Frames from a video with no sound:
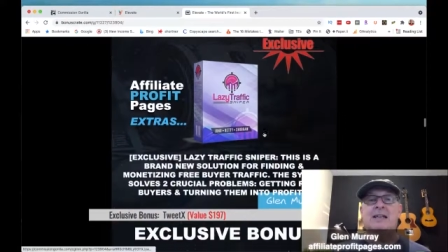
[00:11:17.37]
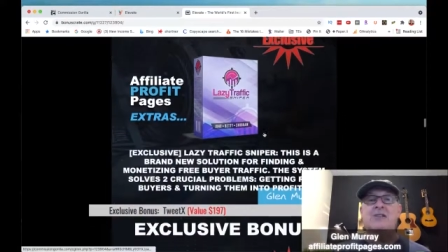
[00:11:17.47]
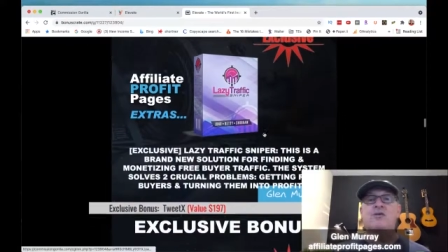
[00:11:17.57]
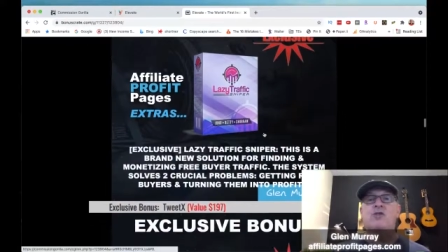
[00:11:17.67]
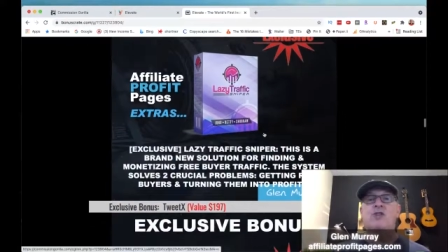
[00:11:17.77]
to
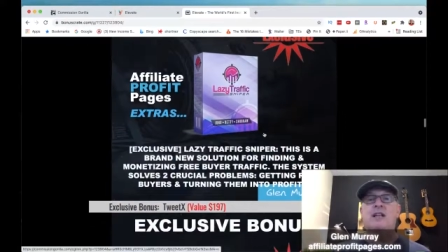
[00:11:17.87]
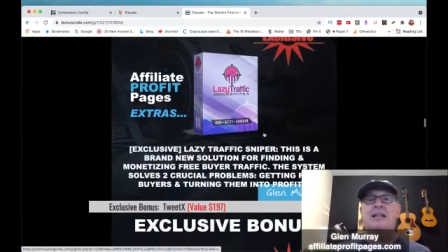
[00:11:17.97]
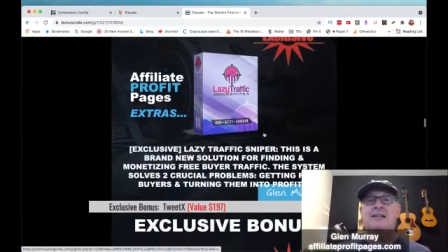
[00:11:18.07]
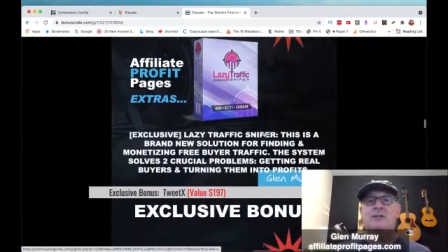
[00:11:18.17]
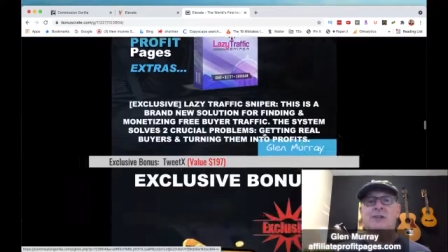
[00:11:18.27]
give you the
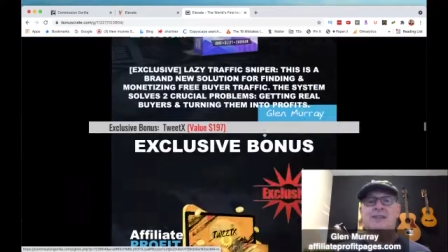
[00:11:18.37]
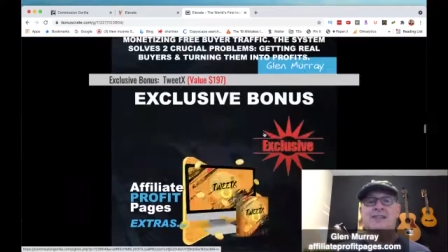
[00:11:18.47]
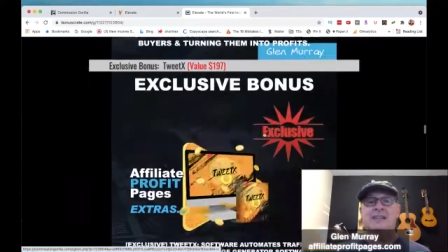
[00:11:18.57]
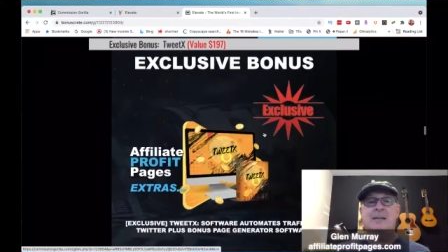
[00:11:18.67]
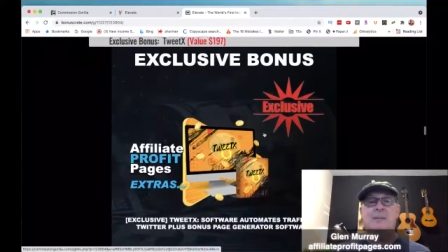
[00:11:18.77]
Lazy Traffic
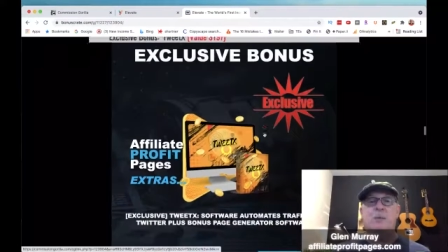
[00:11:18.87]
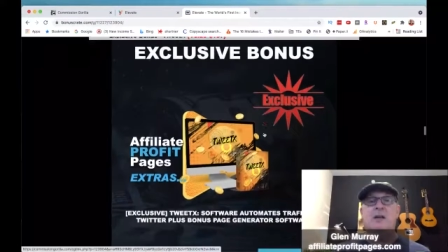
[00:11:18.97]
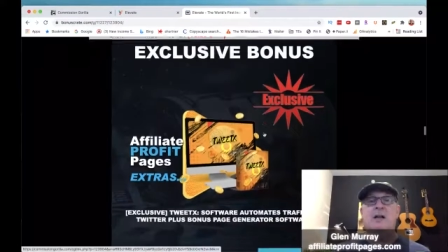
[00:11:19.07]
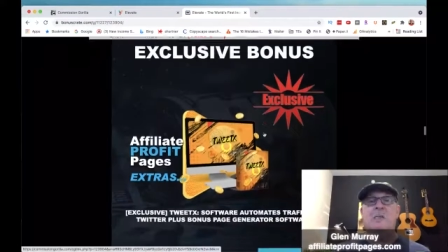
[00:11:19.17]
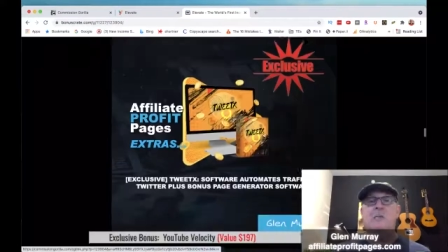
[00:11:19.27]

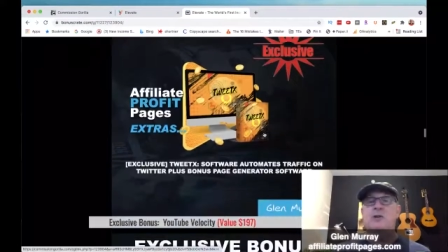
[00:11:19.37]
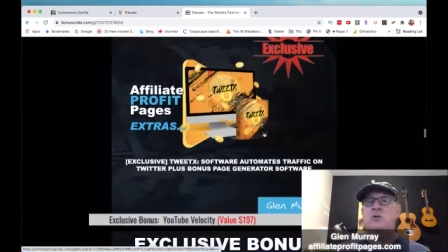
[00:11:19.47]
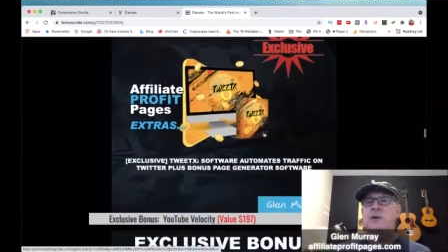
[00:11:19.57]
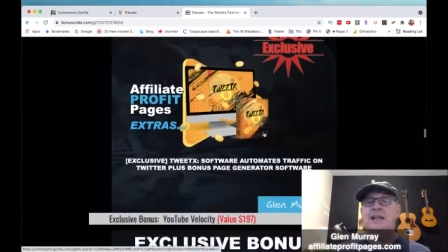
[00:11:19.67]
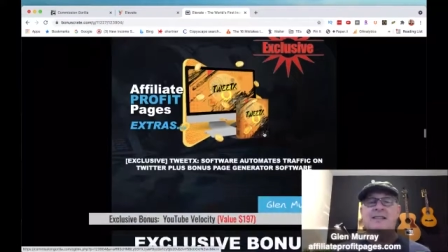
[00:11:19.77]
Sniper.
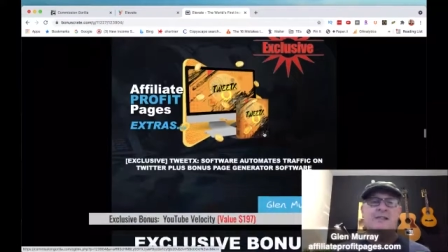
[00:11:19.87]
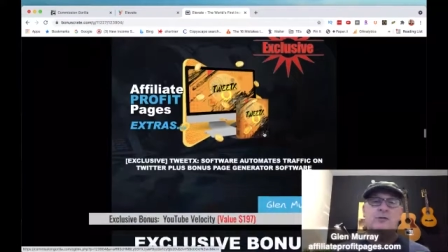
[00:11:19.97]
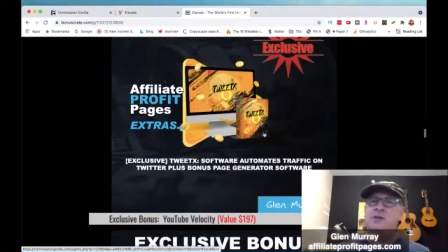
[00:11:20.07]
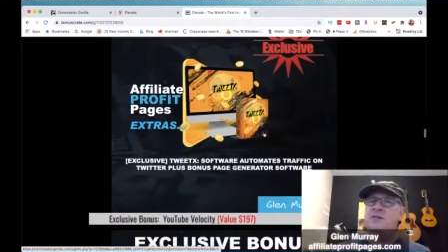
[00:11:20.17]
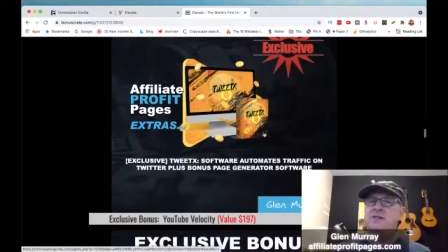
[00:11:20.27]
TweetX,
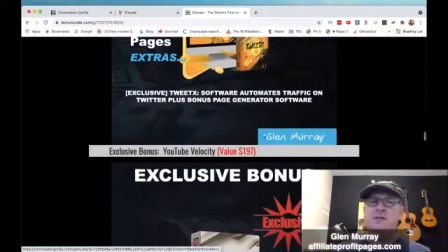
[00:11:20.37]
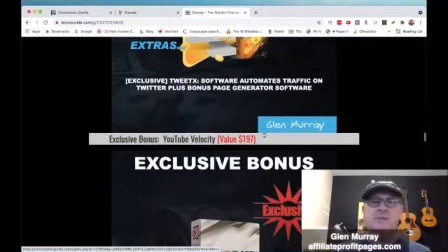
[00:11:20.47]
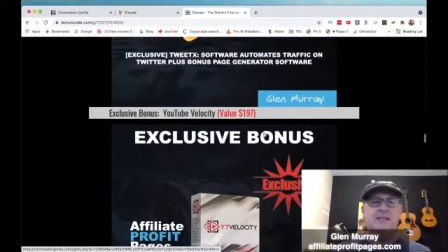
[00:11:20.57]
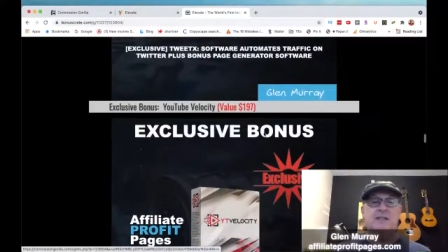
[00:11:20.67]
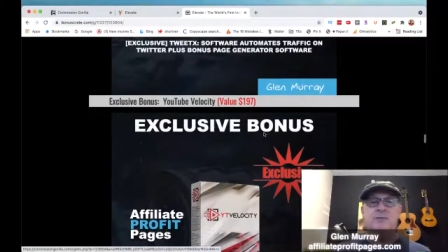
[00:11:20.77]
of course, is an
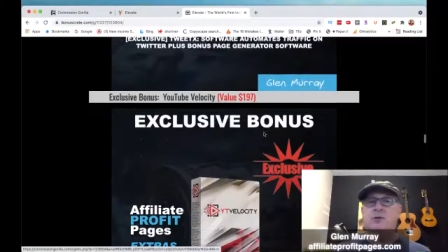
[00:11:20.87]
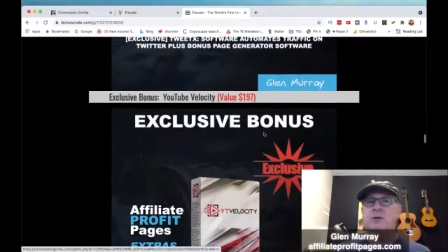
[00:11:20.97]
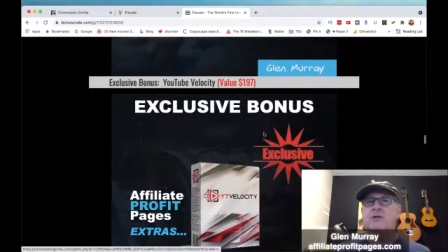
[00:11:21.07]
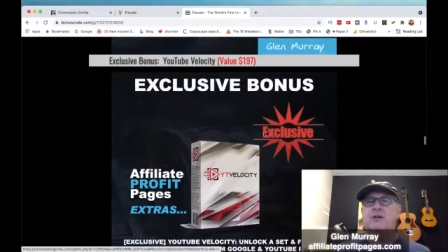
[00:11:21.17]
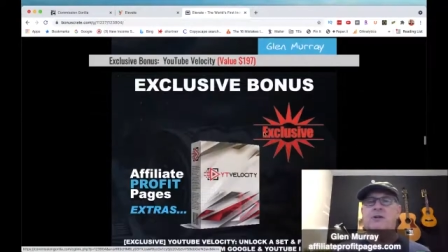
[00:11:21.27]
amazing
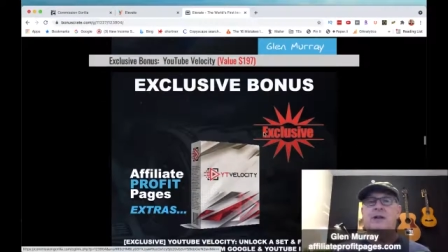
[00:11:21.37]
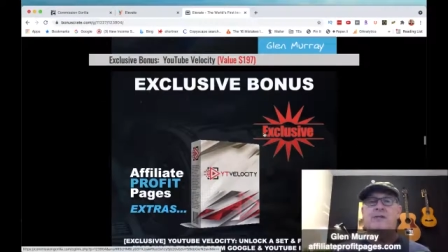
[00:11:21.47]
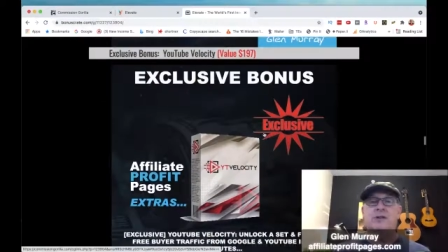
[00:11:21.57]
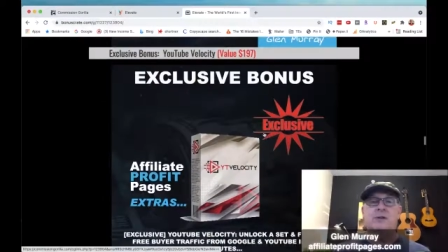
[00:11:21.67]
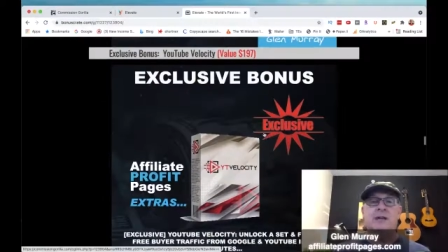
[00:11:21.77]
program if you don't
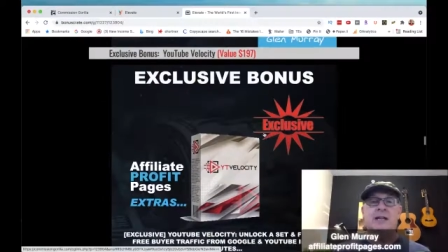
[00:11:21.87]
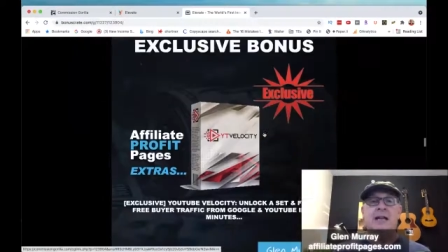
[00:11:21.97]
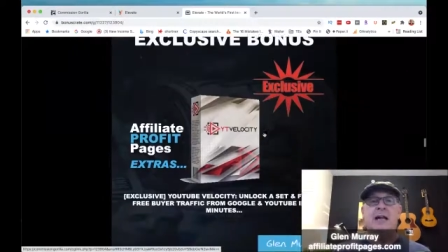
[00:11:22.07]
have it already.